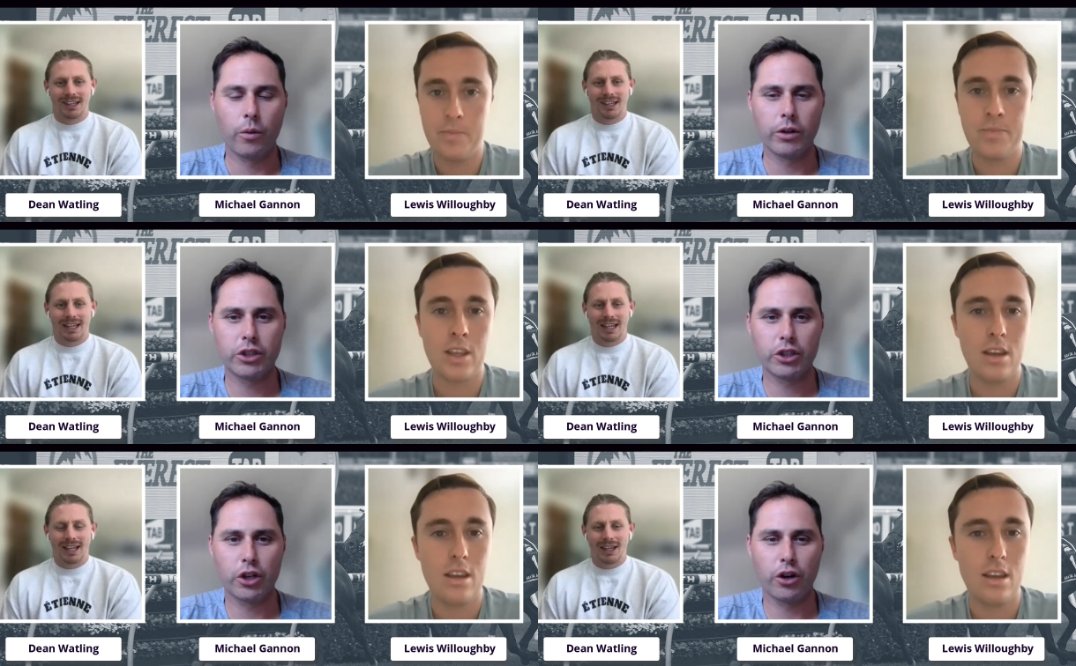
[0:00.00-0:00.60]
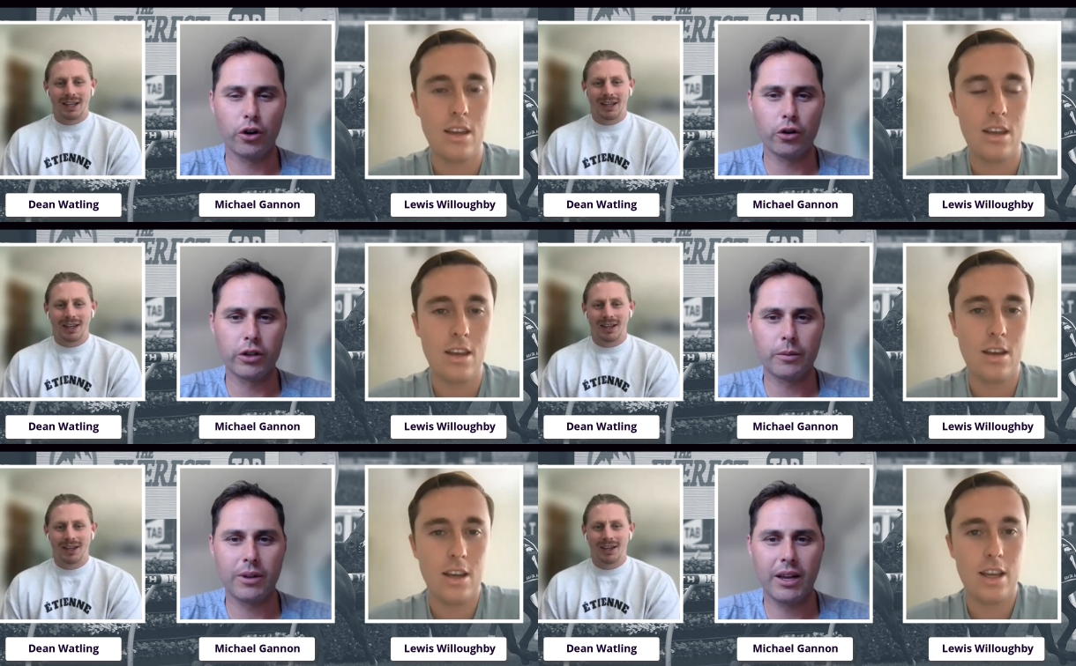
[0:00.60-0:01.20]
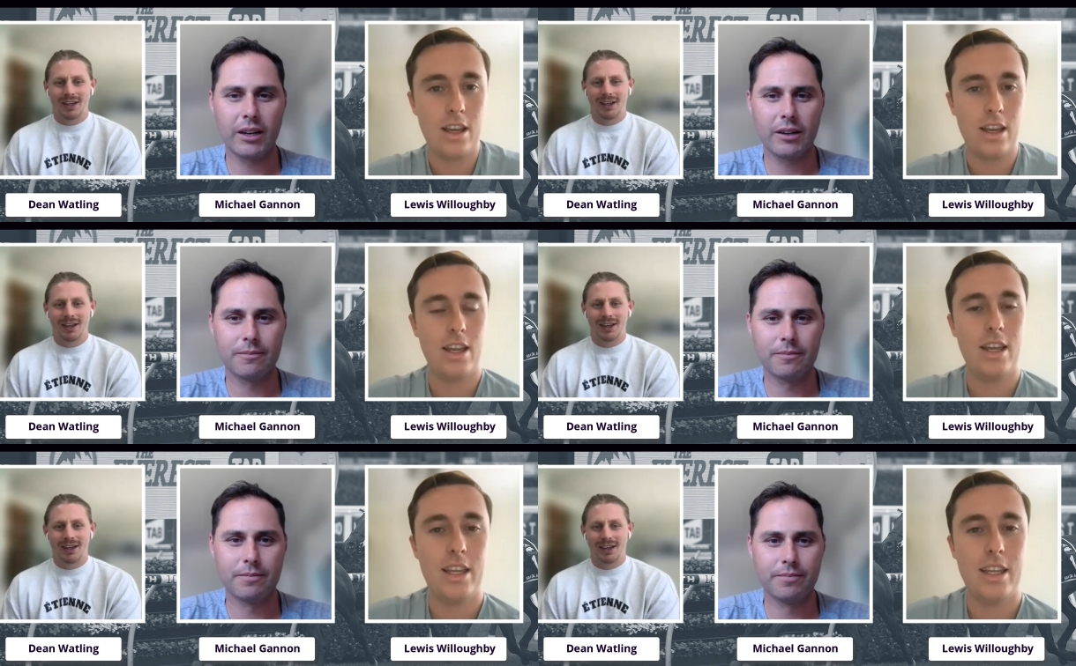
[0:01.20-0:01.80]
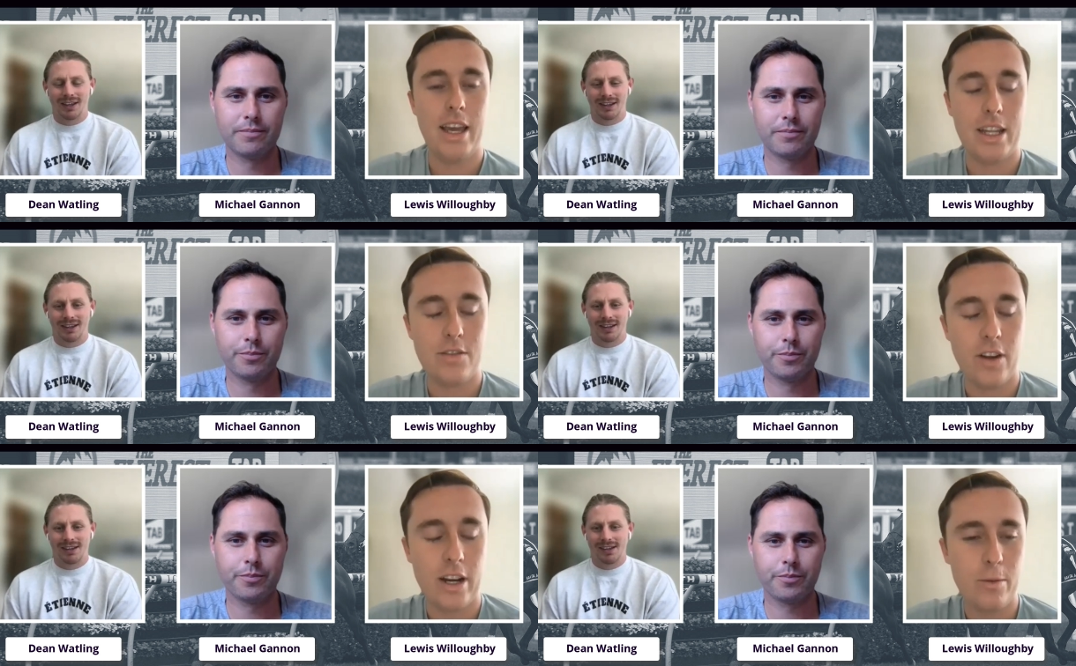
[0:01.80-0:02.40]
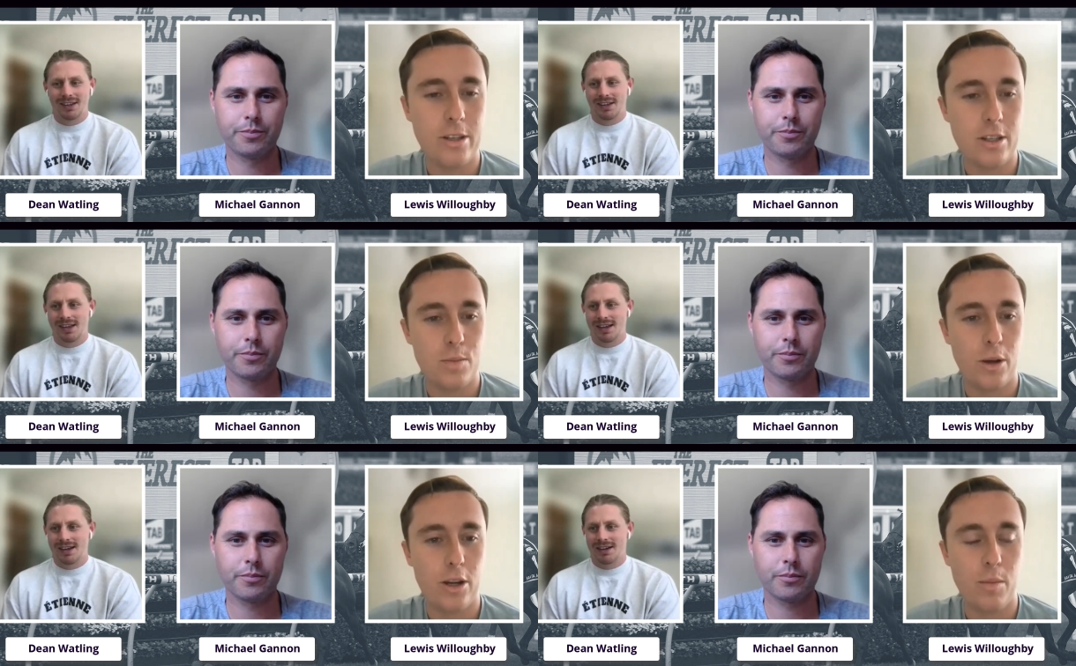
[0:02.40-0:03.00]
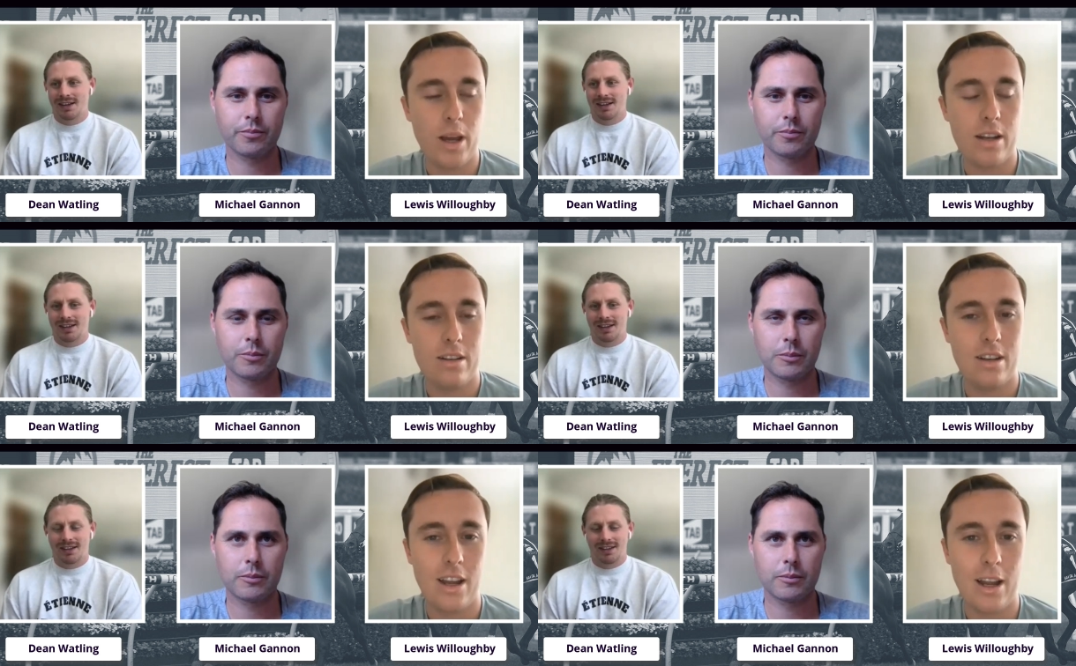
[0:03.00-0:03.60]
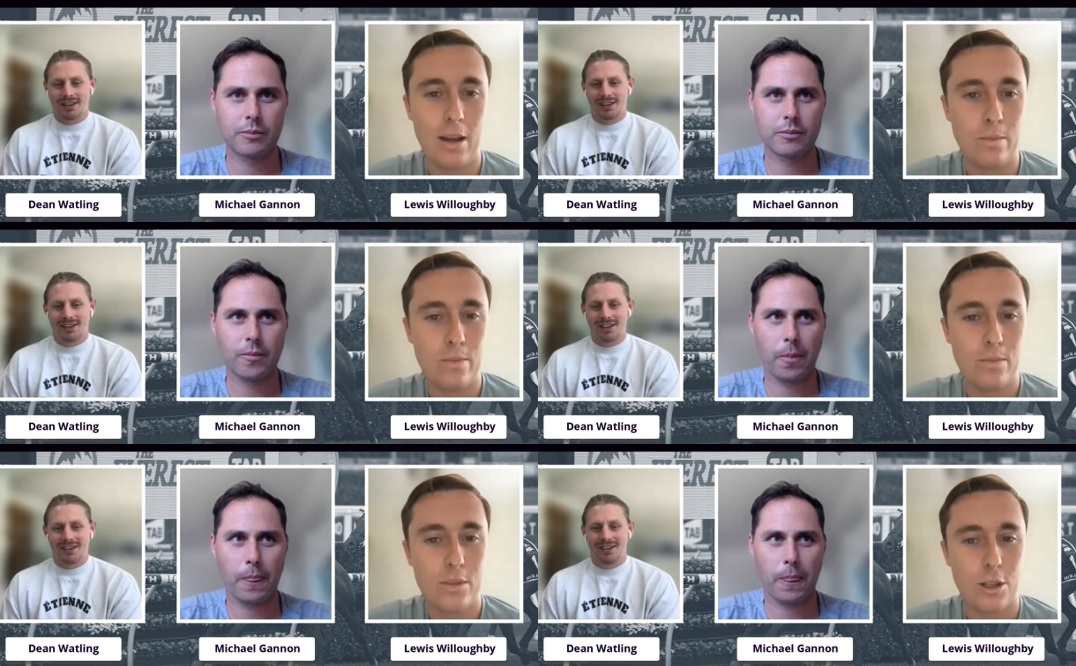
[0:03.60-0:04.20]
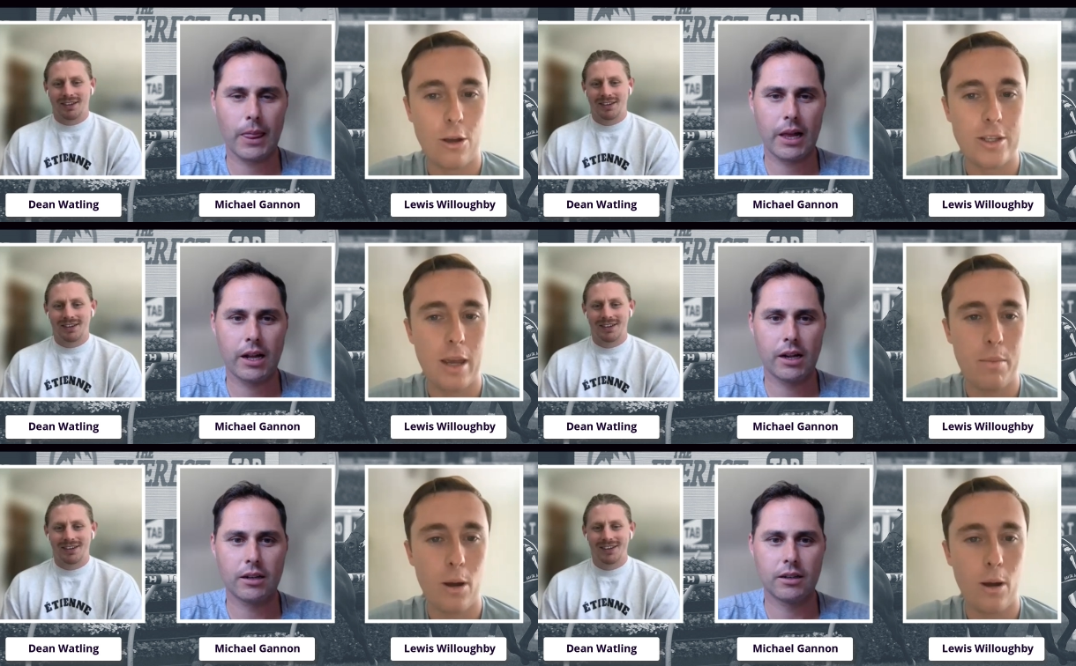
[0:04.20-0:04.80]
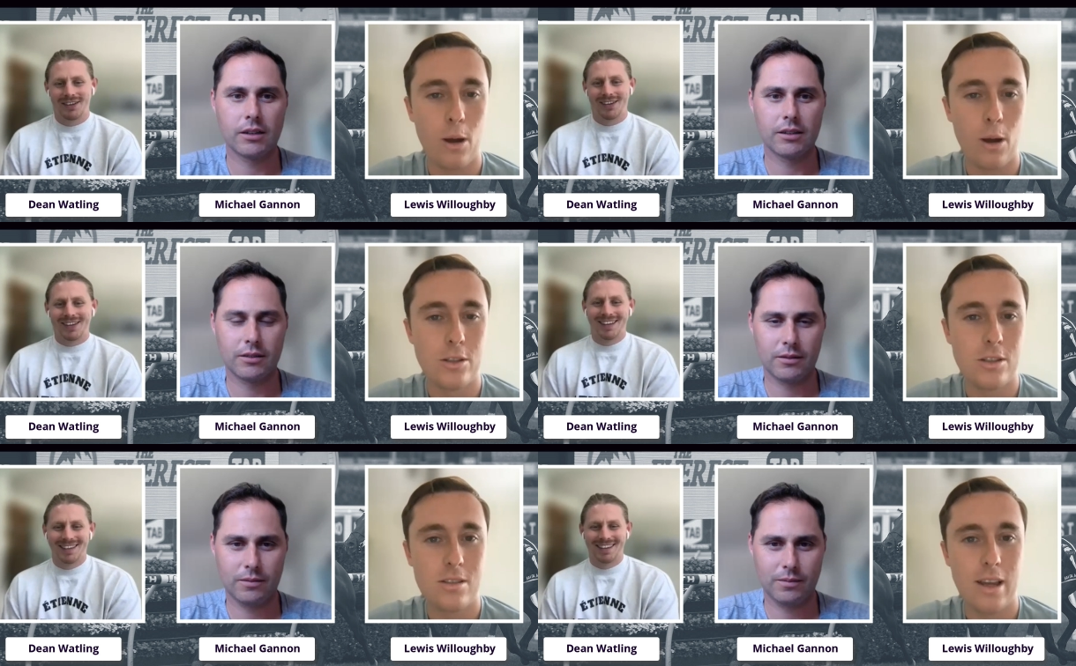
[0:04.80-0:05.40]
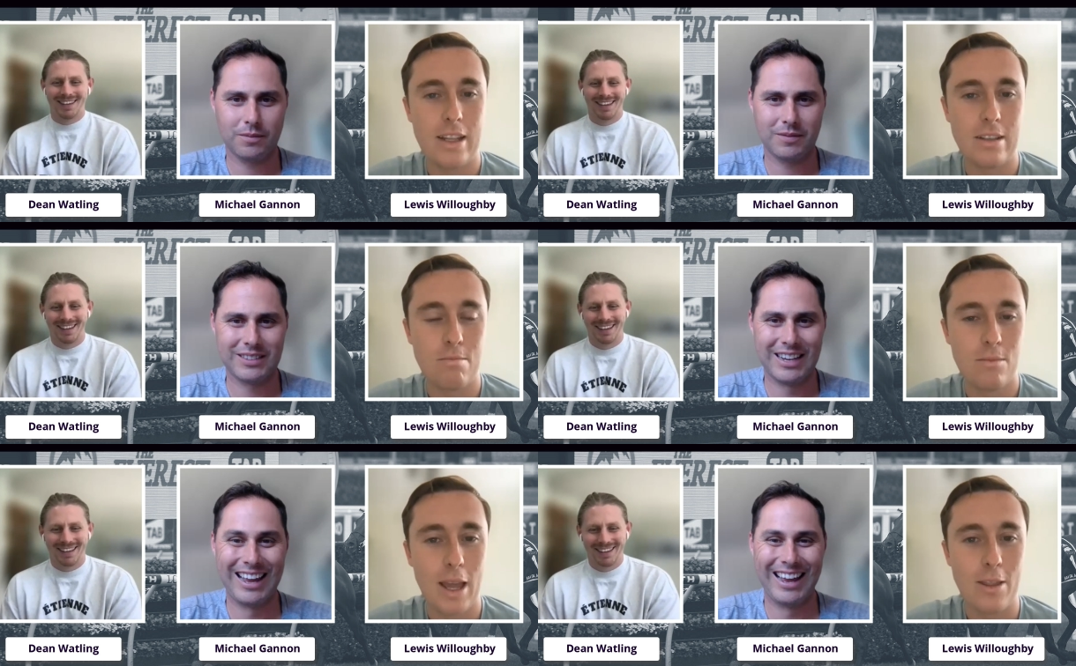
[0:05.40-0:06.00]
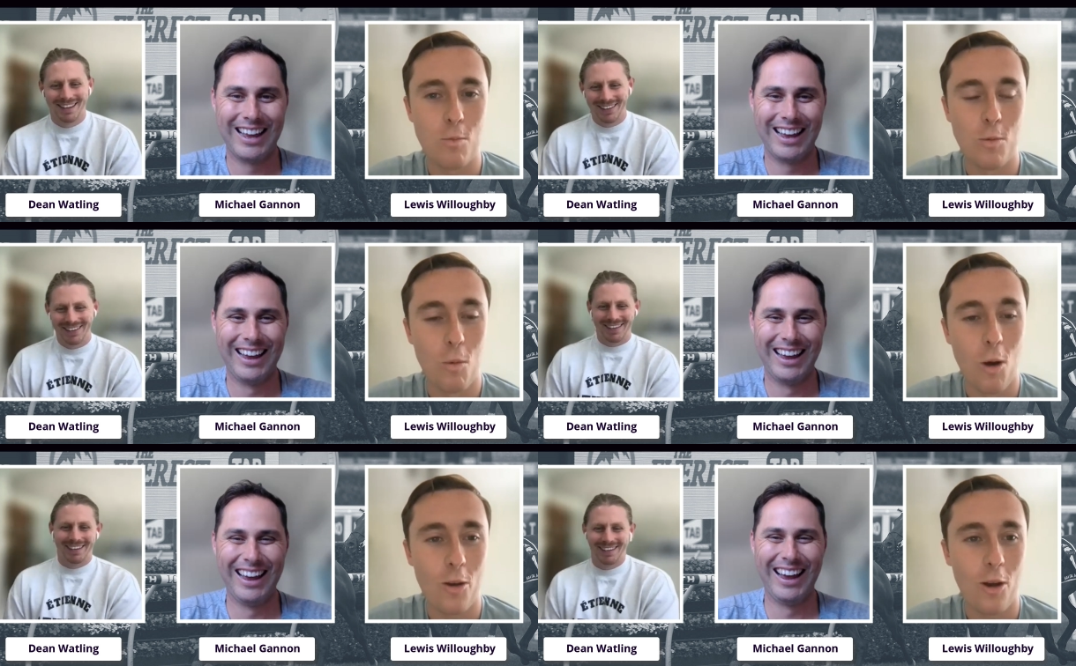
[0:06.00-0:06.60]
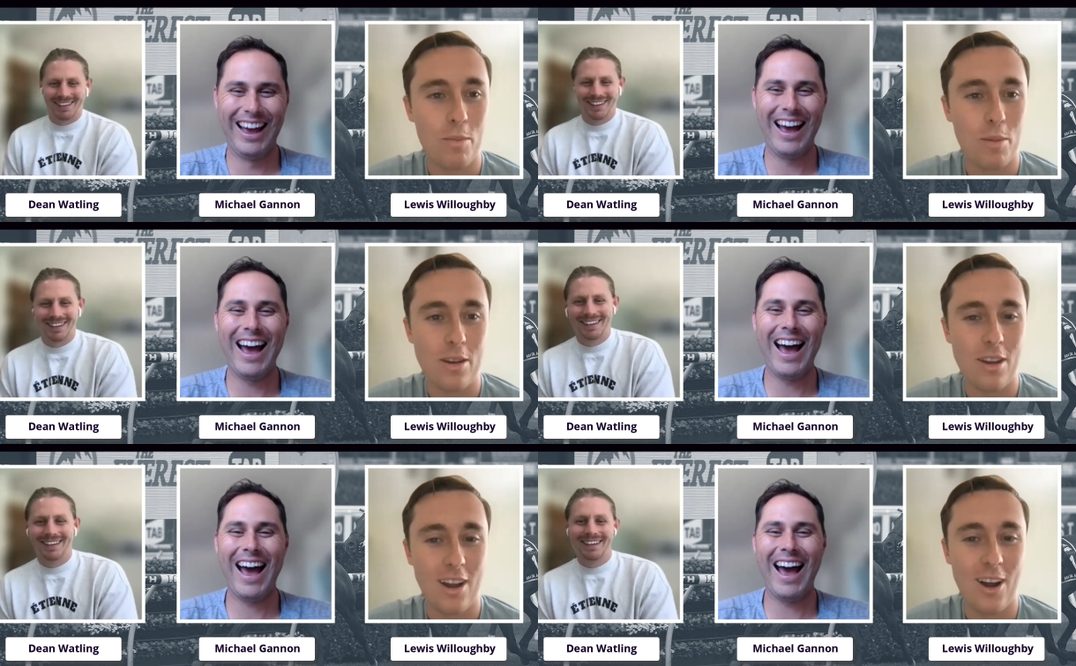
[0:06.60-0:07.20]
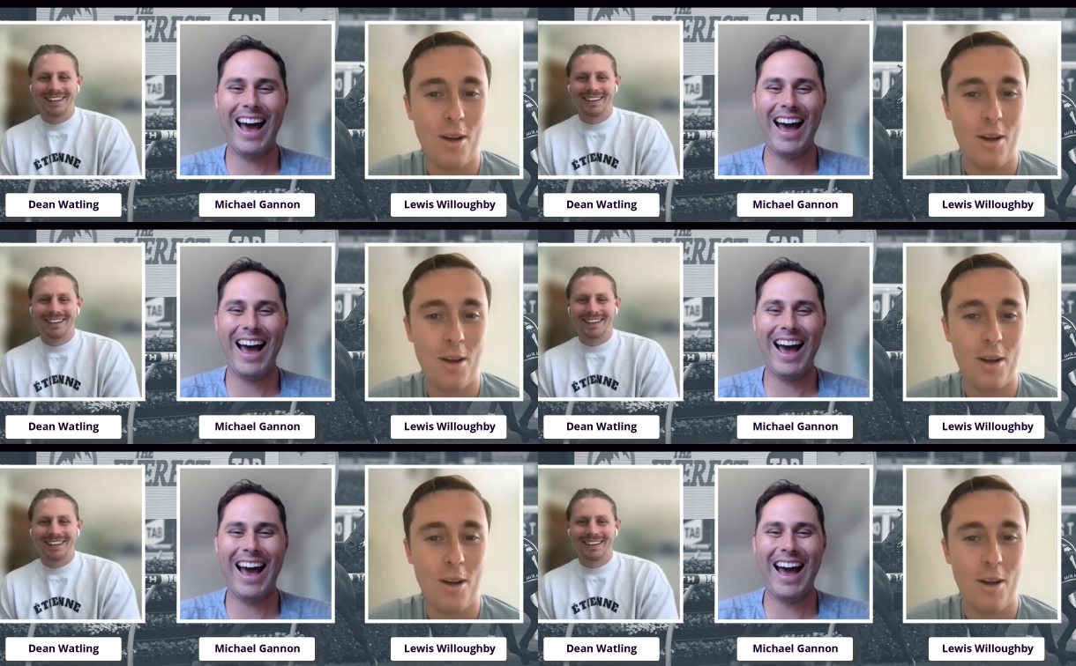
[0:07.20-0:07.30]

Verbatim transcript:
Speaker 1: What's your all in play?
Speaker 2: Yeah, it's funny. We just spoke about um, slow tempos and and whatnot, but uh-huh.